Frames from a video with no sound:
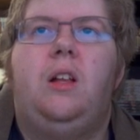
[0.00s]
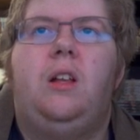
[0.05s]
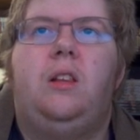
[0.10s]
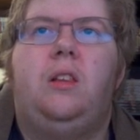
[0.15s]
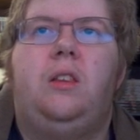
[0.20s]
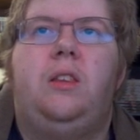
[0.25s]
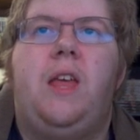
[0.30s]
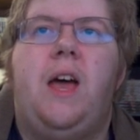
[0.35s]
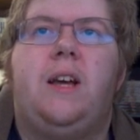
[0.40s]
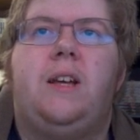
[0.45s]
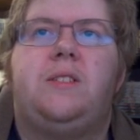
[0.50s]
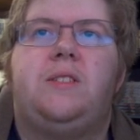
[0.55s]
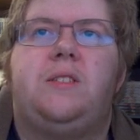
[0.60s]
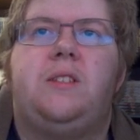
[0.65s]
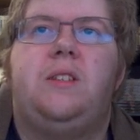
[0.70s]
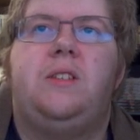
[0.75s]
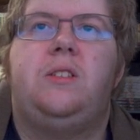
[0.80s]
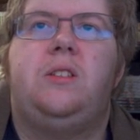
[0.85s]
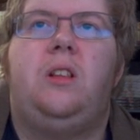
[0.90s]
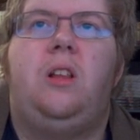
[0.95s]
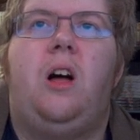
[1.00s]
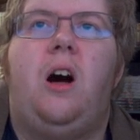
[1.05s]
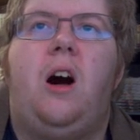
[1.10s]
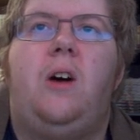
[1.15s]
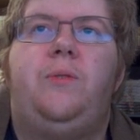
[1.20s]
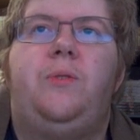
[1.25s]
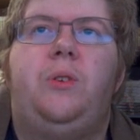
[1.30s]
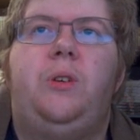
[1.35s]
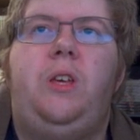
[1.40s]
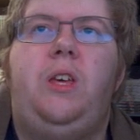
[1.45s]
Next is
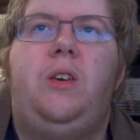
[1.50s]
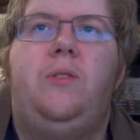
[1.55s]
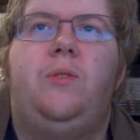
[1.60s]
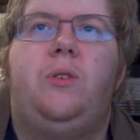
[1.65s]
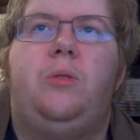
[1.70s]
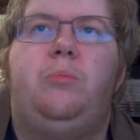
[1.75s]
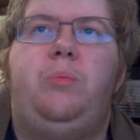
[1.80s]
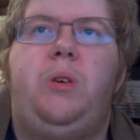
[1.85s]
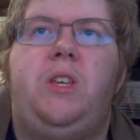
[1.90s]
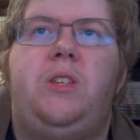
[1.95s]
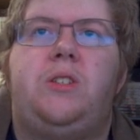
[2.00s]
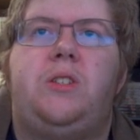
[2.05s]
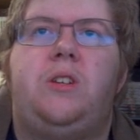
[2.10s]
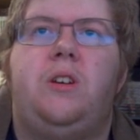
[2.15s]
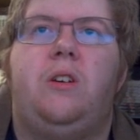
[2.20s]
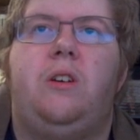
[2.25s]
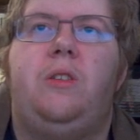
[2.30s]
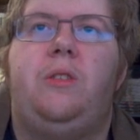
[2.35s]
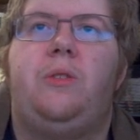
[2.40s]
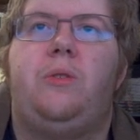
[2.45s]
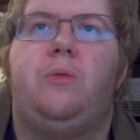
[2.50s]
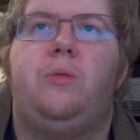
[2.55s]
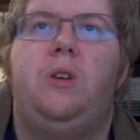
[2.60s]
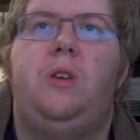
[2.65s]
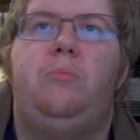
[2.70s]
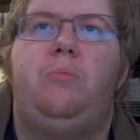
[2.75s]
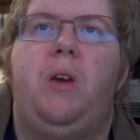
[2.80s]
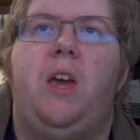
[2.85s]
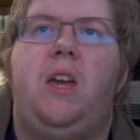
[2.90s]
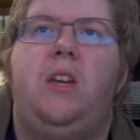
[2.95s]
Lawful Evil, Bestiary
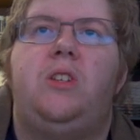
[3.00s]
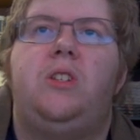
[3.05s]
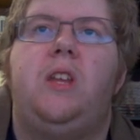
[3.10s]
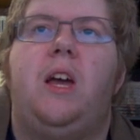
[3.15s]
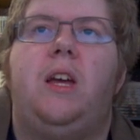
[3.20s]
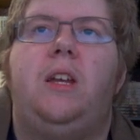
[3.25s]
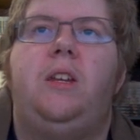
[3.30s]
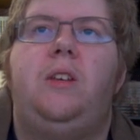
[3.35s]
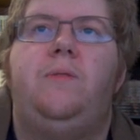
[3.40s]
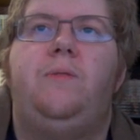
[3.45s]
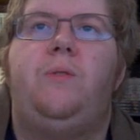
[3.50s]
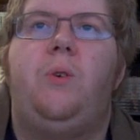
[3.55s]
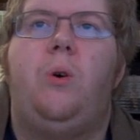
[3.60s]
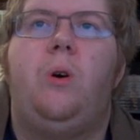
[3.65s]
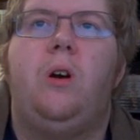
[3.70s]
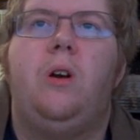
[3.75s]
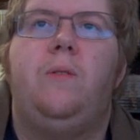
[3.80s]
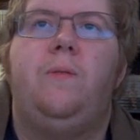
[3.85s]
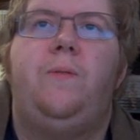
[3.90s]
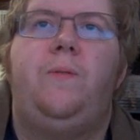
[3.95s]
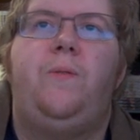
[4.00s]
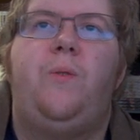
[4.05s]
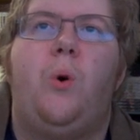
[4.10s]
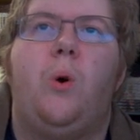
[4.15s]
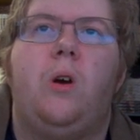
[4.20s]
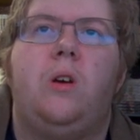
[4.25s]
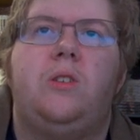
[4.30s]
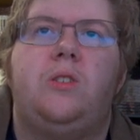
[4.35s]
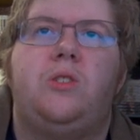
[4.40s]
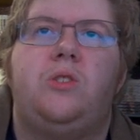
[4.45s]
3, page 94.
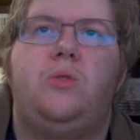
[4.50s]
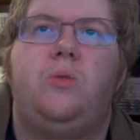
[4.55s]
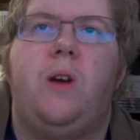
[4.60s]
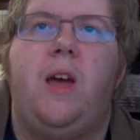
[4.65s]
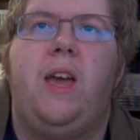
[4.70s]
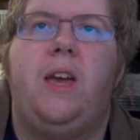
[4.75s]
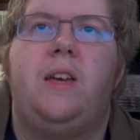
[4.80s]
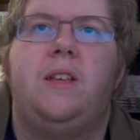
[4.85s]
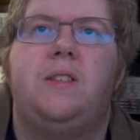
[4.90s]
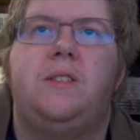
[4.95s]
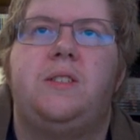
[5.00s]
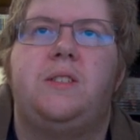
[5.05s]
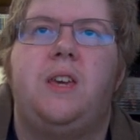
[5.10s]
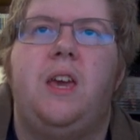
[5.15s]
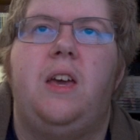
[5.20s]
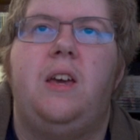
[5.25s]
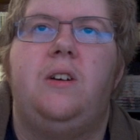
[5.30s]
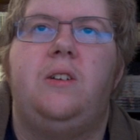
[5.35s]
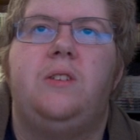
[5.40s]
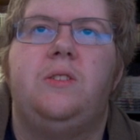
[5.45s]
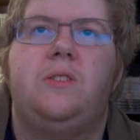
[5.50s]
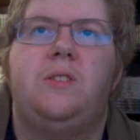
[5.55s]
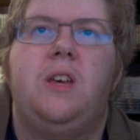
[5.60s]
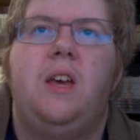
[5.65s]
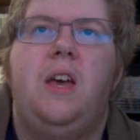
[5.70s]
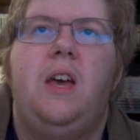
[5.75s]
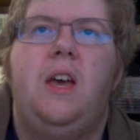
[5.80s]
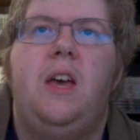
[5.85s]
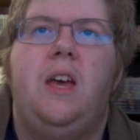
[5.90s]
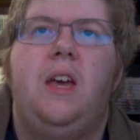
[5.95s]
Forest Dragon, scales
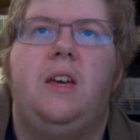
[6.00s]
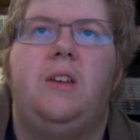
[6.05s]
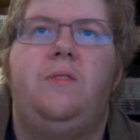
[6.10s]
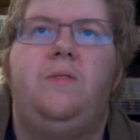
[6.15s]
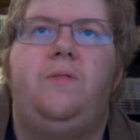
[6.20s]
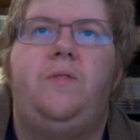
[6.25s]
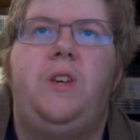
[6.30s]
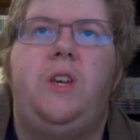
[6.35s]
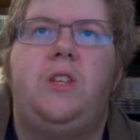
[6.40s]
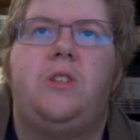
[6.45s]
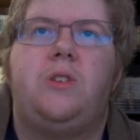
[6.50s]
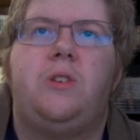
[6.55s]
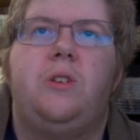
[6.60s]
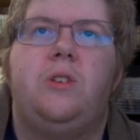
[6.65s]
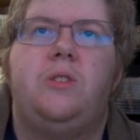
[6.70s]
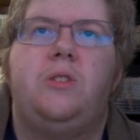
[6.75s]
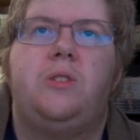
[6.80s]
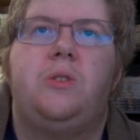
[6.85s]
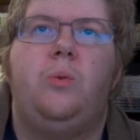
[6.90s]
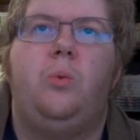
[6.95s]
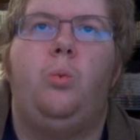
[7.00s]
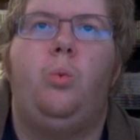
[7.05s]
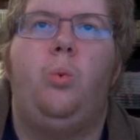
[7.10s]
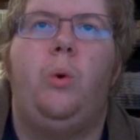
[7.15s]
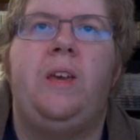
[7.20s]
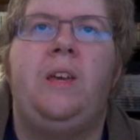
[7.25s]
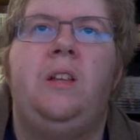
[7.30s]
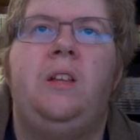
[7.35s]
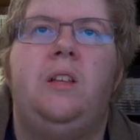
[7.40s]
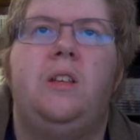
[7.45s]
and features
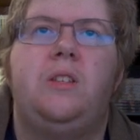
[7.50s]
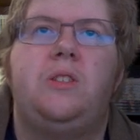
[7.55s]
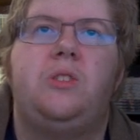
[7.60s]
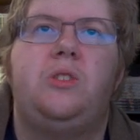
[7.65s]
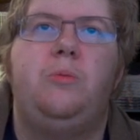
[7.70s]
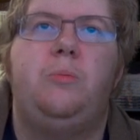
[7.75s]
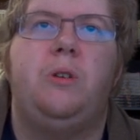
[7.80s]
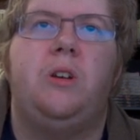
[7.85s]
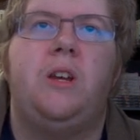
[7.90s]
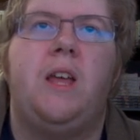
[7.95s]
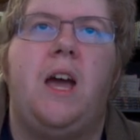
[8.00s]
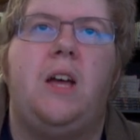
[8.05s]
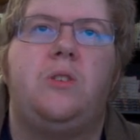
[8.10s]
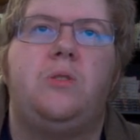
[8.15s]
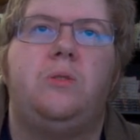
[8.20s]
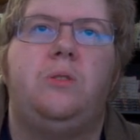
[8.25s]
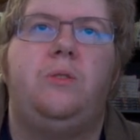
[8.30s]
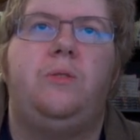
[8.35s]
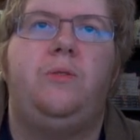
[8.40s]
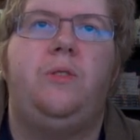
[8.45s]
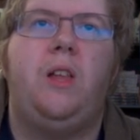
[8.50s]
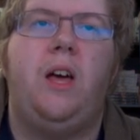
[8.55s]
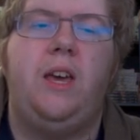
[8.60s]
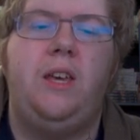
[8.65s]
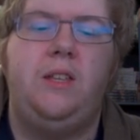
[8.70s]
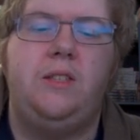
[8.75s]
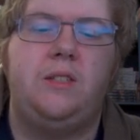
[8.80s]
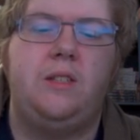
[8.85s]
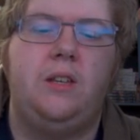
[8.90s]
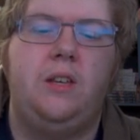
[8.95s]
wingless supernatural
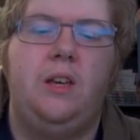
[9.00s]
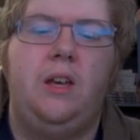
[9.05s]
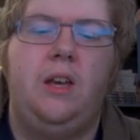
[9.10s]
flight.